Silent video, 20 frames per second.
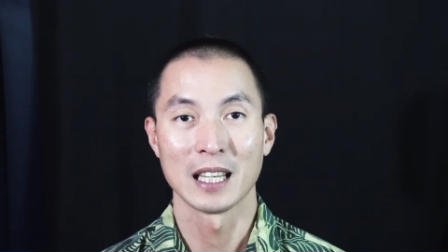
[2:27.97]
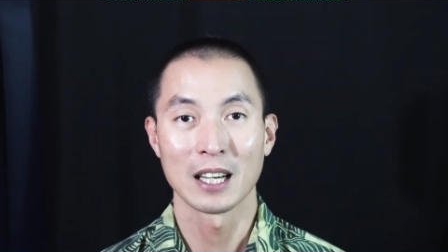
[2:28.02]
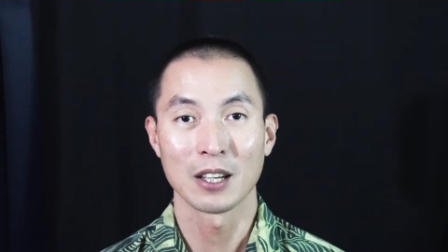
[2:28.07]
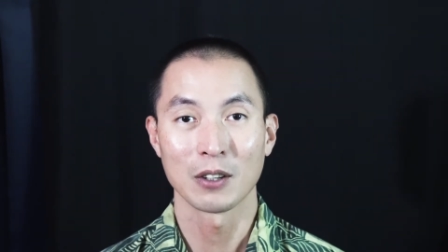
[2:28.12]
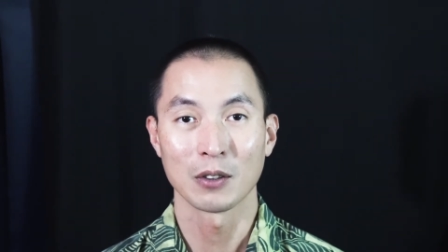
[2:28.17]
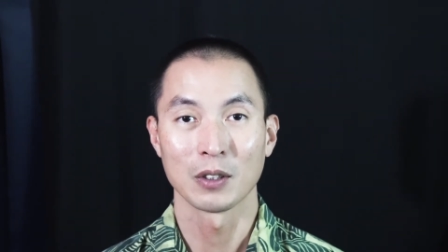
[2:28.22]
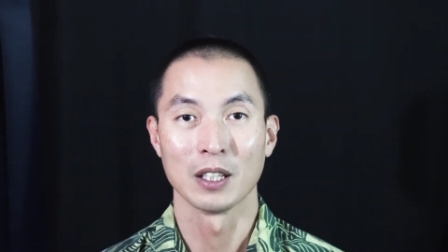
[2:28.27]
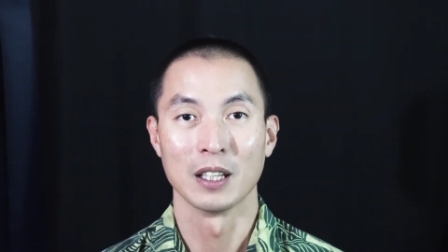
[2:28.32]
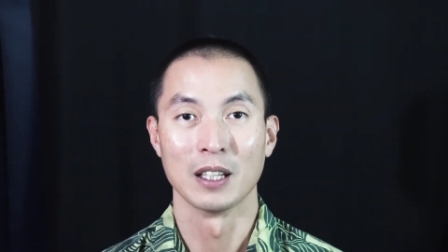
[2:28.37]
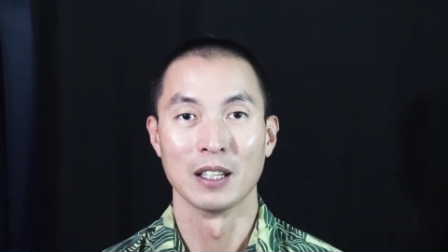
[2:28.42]

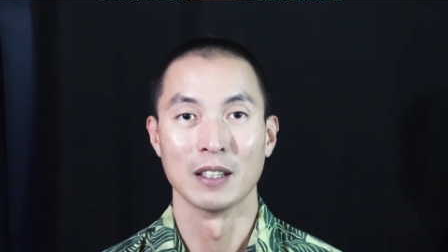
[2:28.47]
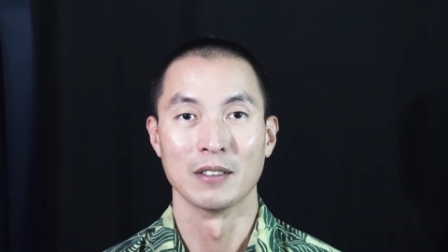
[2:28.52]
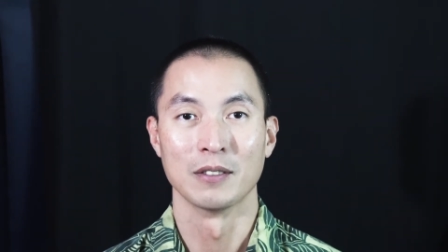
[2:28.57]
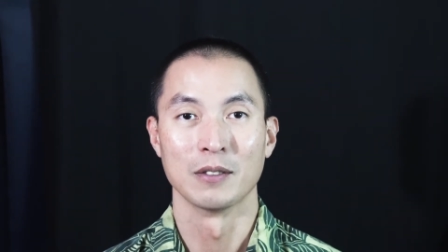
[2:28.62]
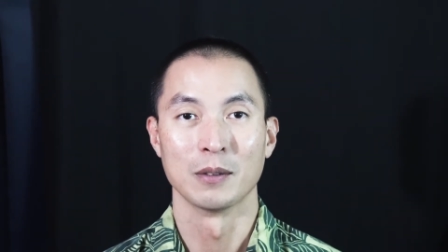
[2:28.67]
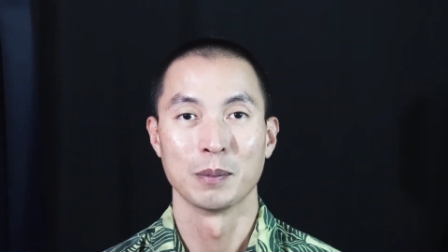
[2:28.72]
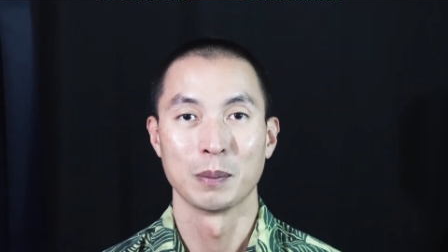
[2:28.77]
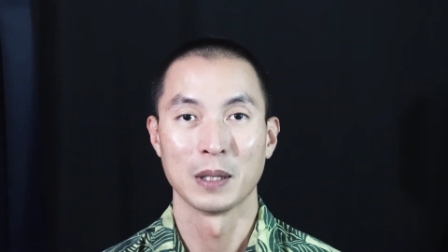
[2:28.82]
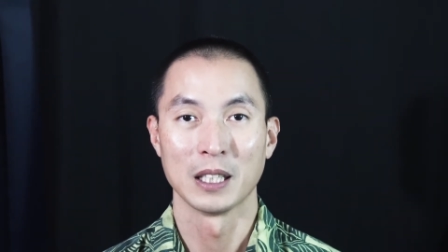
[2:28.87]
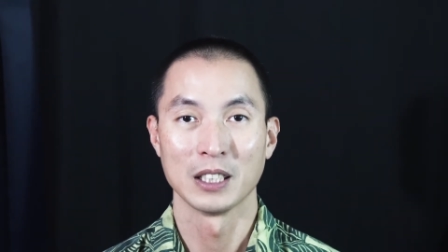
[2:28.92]
out
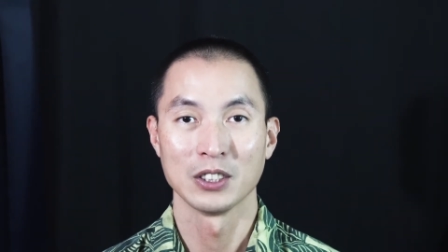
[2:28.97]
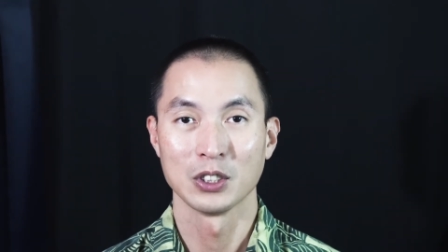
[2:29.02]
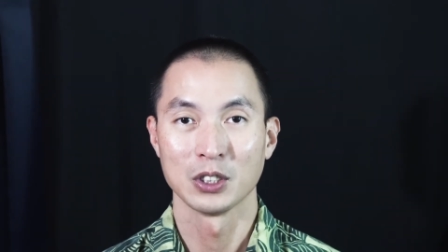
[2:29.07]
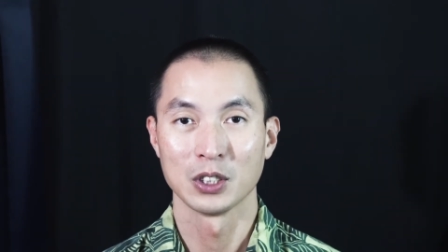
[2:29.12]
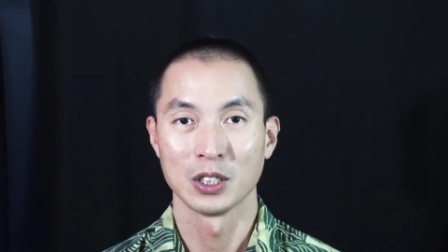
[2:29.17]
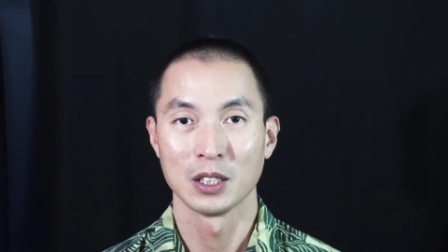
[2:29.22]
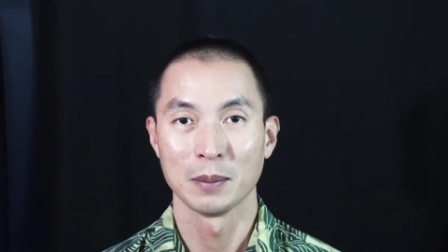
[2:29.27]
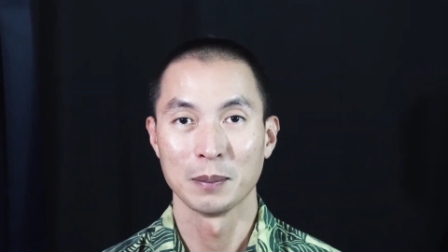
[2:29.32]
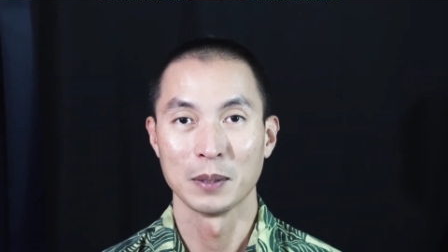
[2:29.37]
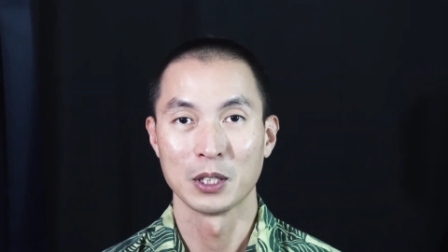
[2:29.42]
of
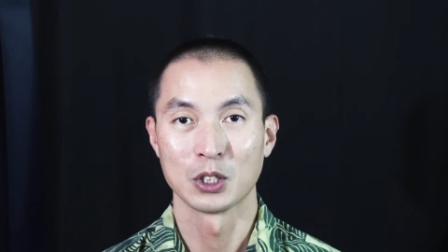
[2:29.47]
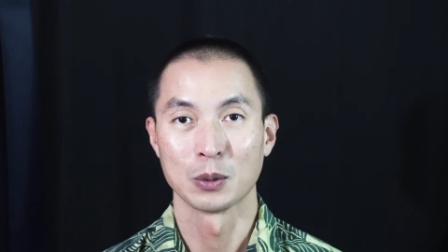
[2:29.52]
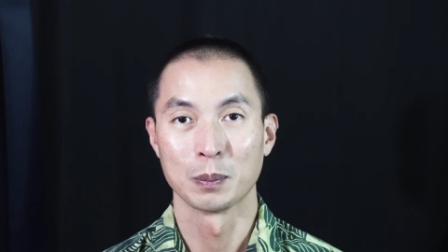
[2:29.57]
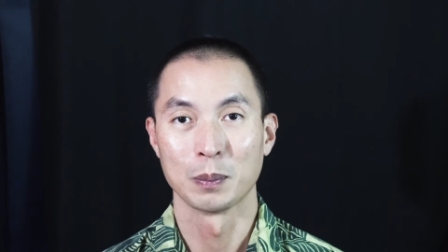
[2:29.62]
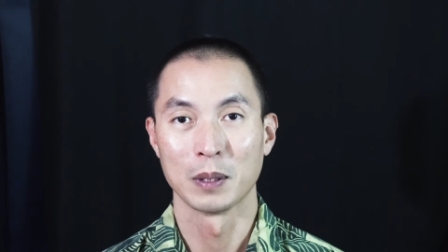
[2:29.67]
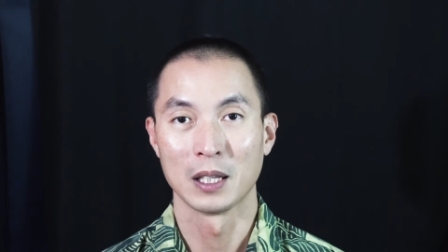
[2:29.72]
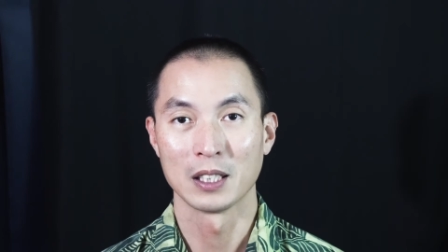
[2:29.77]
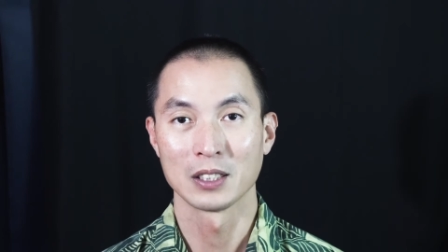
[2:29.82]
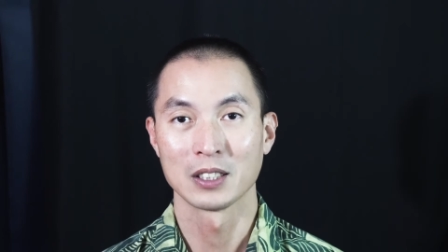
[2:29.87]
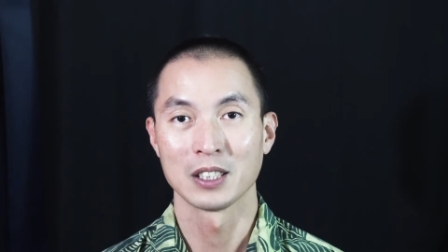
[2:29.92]
pricier
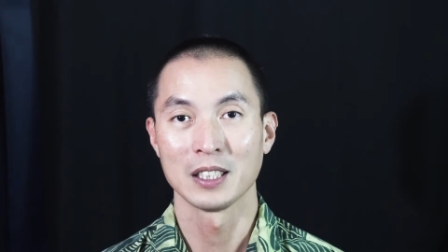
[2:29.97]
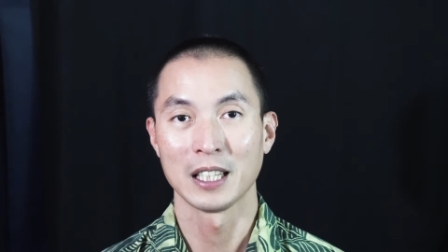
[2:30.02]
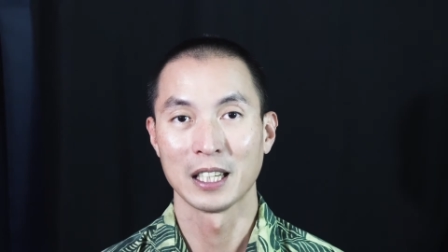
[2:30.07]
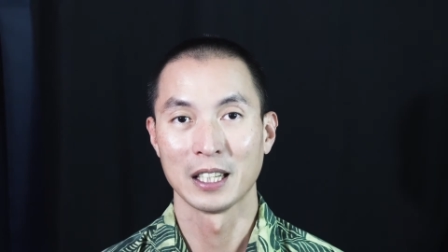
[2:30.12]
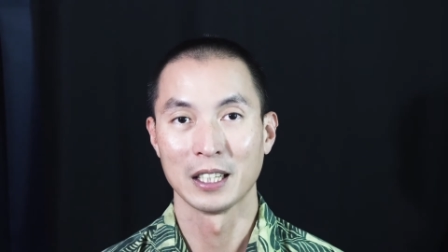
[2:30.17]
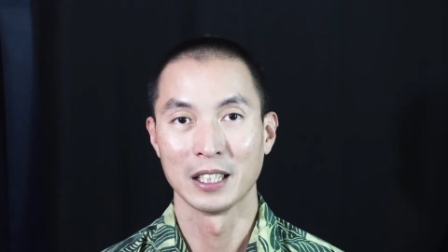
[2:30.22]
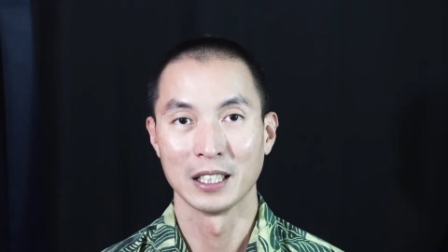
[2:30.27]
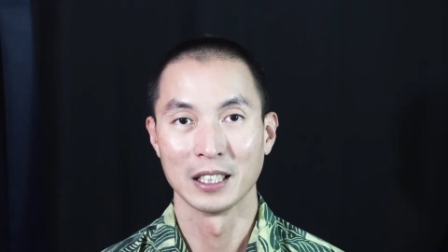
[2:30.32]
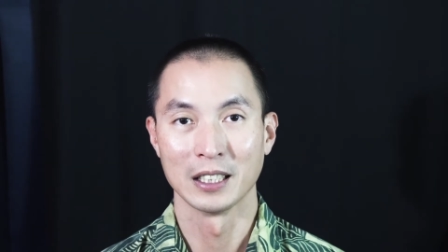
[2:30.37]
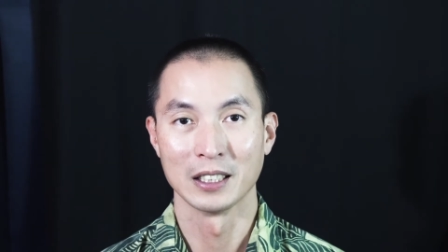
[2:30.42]
metropolitan
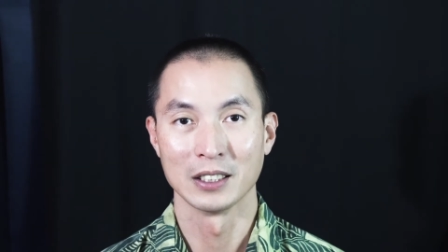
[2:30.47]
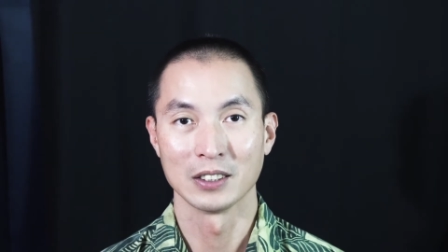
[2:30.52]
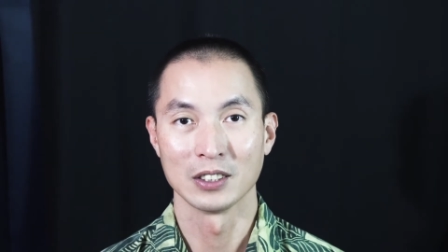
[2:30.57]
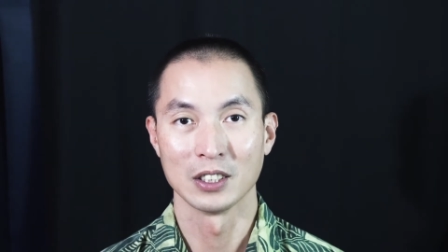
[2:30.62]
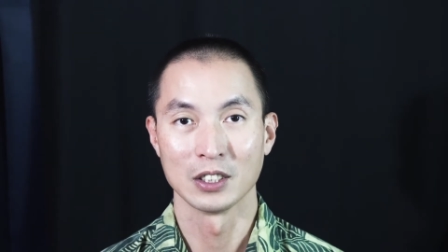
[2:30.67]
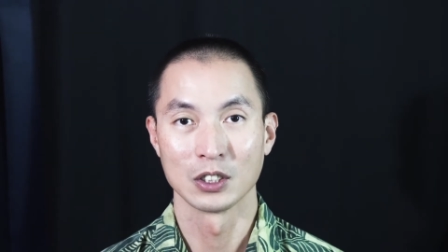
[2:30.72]
areas